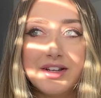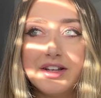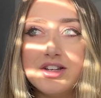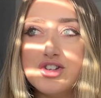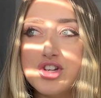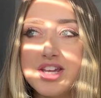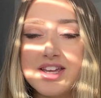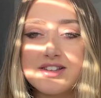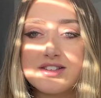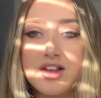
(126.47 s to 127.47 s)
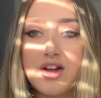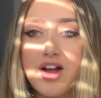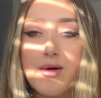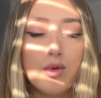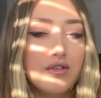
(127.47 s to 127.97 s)
She is
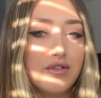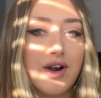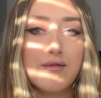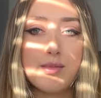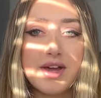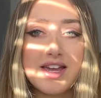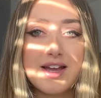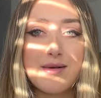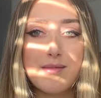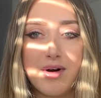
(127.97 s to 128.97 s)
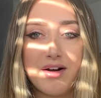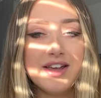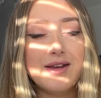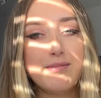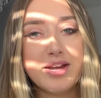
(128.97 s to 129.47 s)
and will forever be my
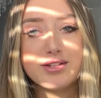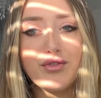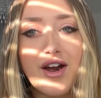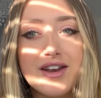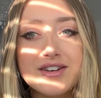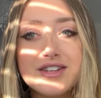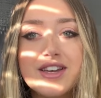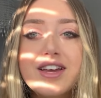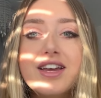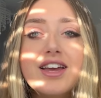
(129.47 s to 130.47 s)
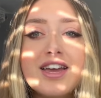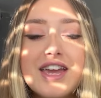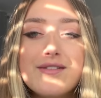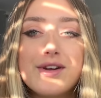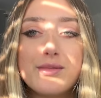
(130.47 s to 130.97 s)
best friend.
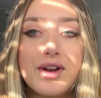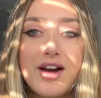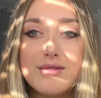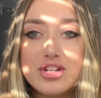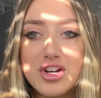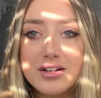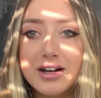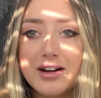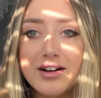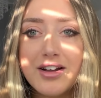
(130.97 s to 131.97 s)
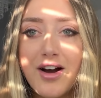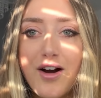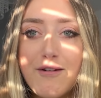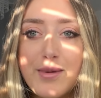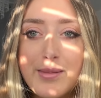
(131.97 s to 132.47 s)
Even when I was younger, I
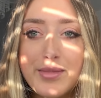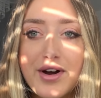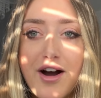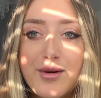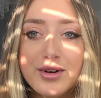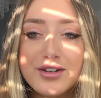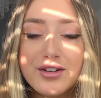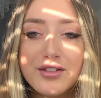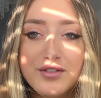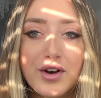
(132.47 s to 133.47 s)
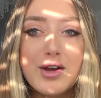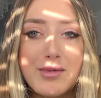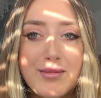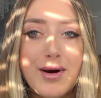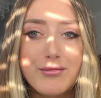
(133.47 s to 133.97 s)
remember I would follow my
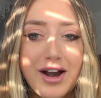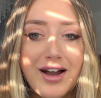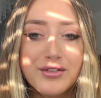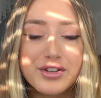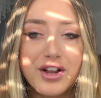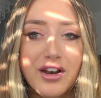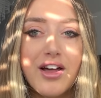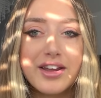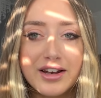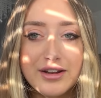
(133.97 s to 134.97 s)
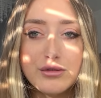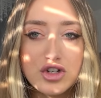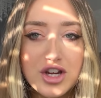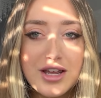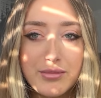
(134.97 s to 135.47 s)
mum round like a little
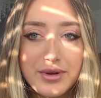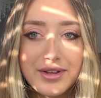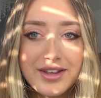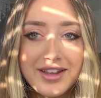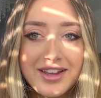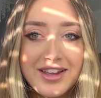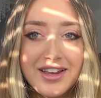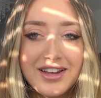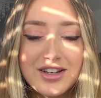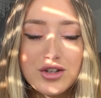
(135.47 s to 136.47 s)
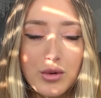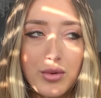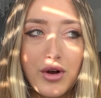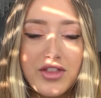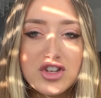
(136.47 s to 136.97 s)
sheep to a
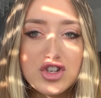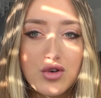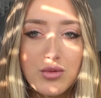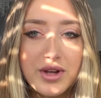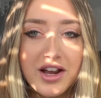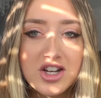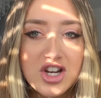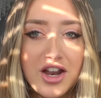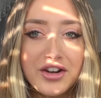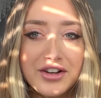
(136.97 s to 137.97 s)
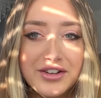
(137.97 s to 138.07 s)
point that she'd call me her shadow.